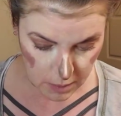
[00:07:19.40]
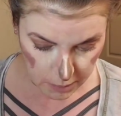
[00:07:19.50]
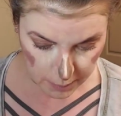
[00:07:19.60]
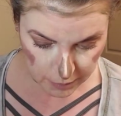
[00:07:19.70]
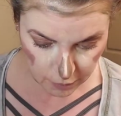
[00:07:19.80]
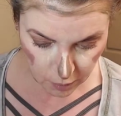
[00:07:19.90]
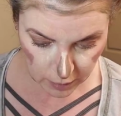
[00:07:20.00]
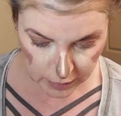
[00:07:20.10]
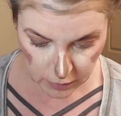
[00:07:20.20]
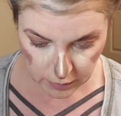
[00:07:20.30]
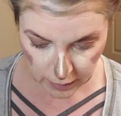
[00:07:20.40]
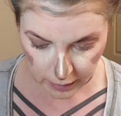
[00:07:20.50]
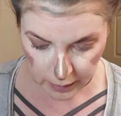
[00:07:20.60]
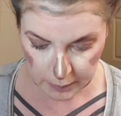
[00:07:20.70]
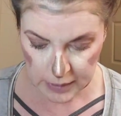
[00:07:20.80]
But before I do
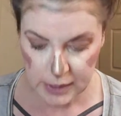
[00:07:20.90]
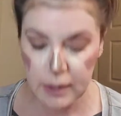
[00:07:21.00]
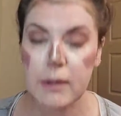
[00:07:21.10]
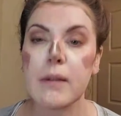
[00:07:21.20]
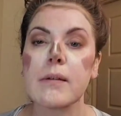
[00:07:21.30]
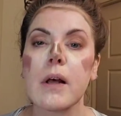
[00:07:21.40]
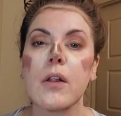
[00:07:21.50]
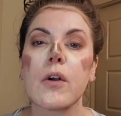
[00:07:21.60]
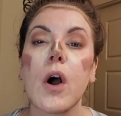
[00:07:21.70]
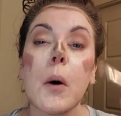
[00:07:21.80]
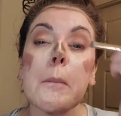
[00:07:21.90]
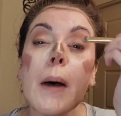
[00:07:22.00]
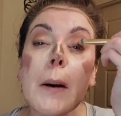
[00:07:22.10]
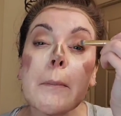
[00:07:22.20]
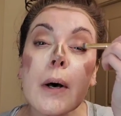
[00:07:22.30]
that, I'm going to take this color called
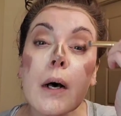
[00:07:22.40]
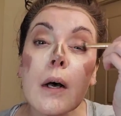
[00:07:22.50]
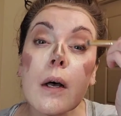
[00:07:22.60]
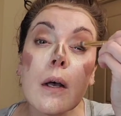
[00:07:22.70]
Peppa.